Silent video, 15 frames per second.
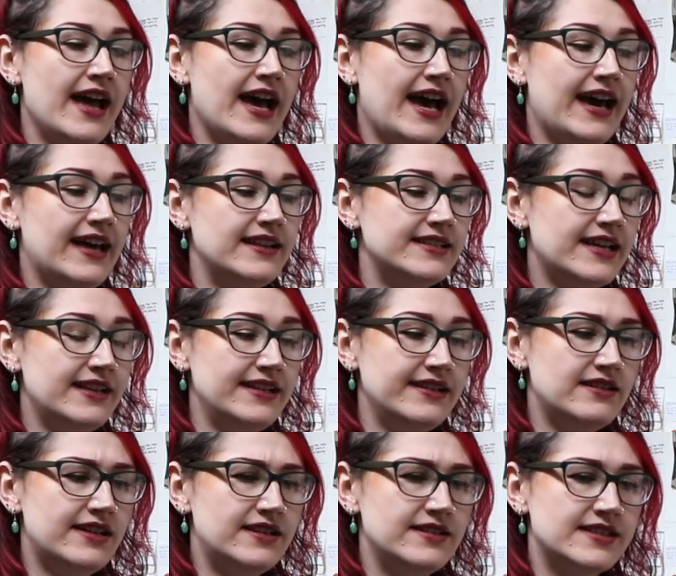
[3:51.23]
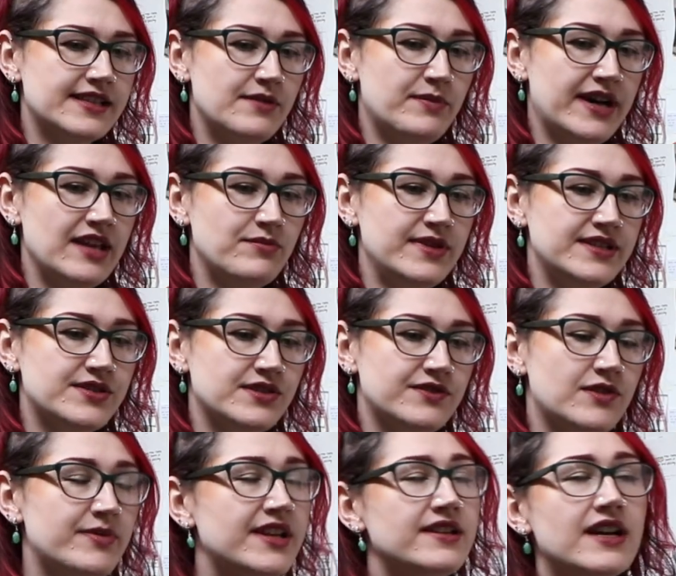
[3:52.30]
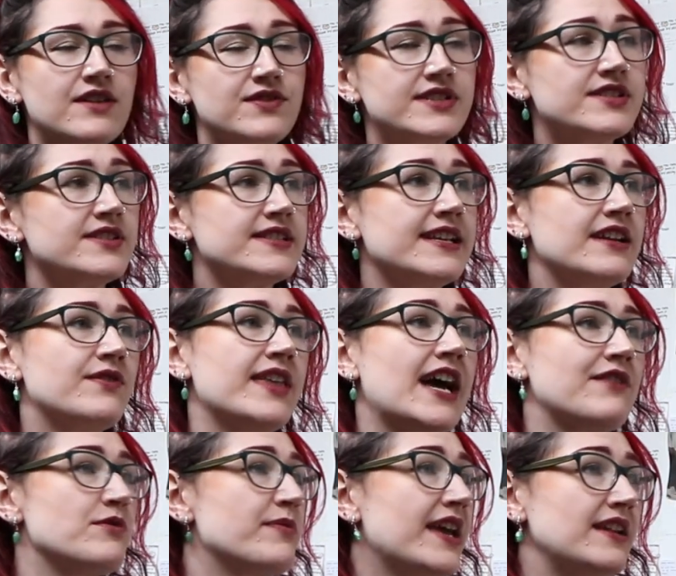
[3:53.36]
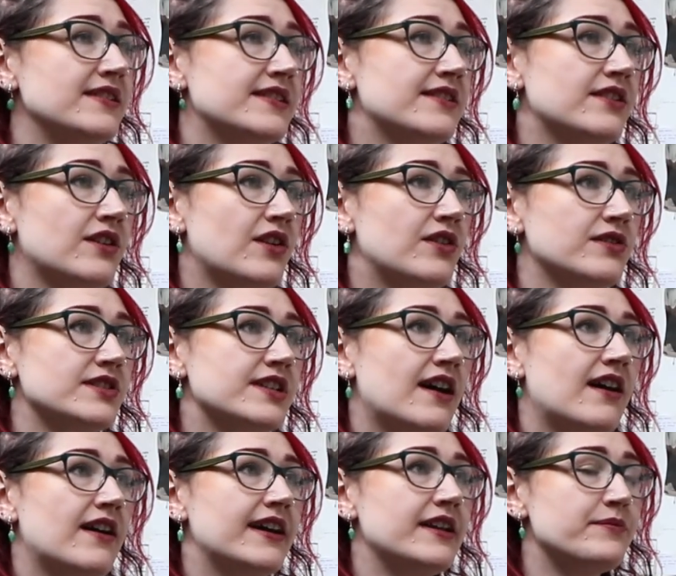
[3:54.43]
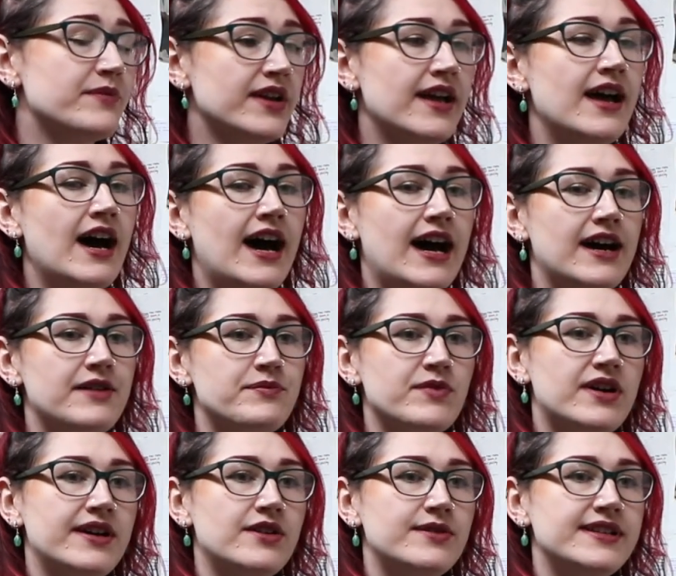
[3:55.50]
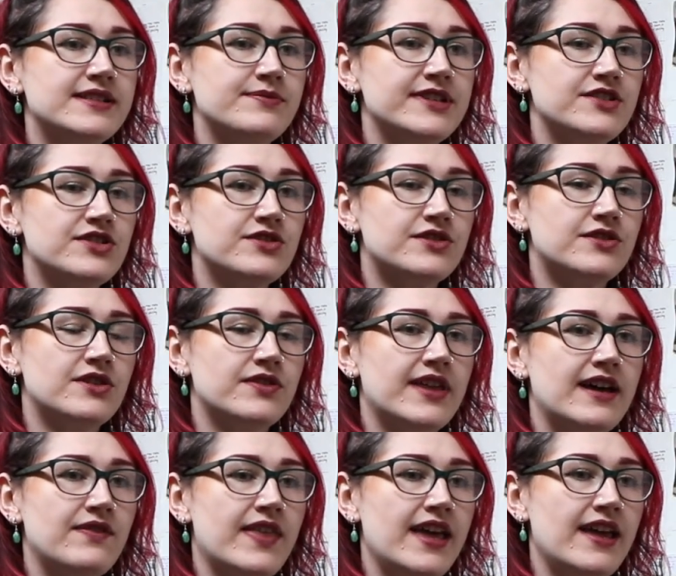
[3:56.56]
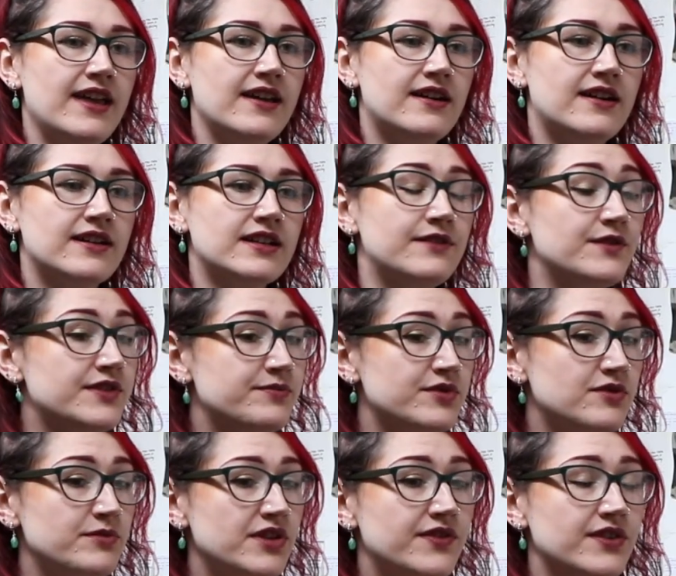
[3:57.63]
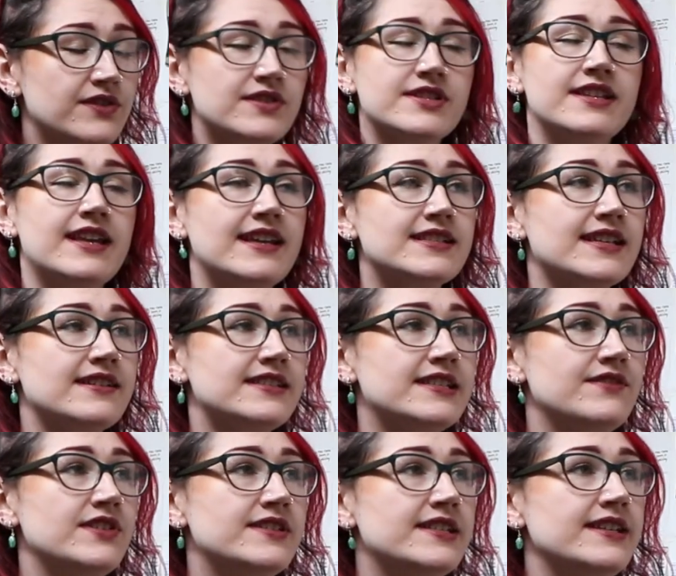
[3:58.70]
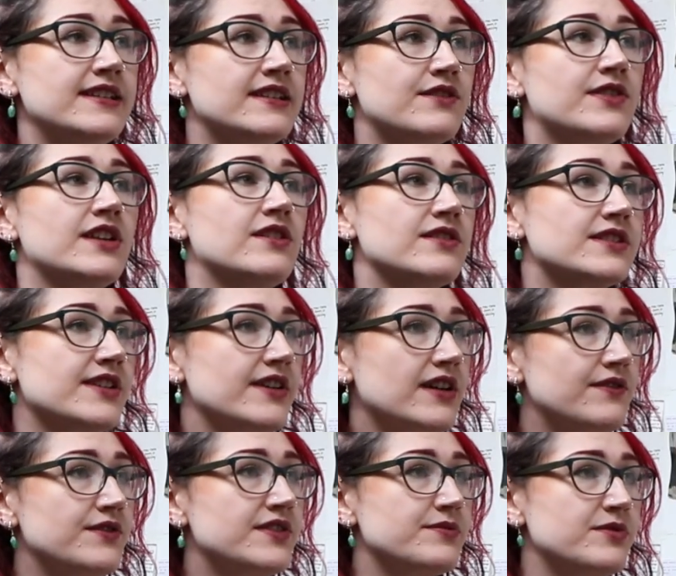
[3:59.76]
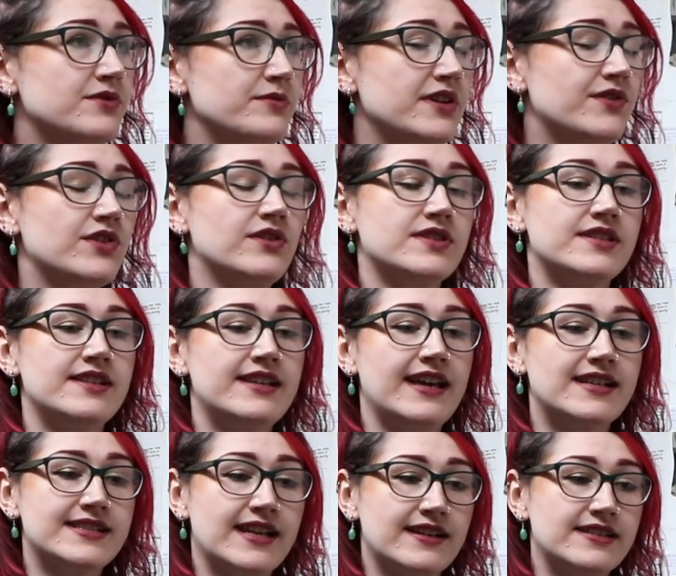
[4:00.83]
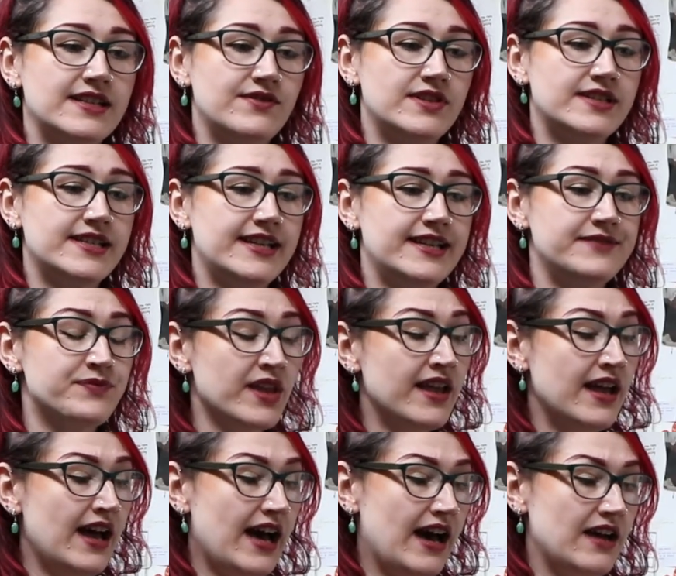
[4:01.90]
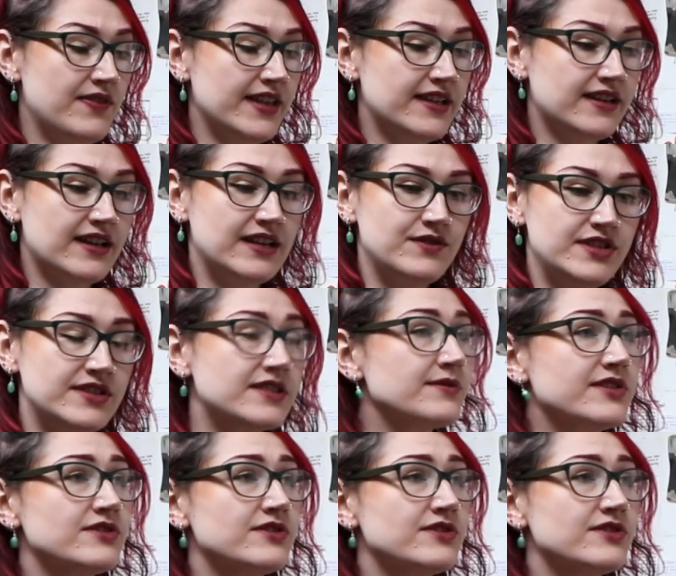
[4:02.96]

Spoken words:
And any learners that might be sort of a bit nervous to say if they haven't painted in a long time, I always make sure that they are comfortable moving on to the next activity, and if they're not so comfortable moving on to the next activity, they could kind of do some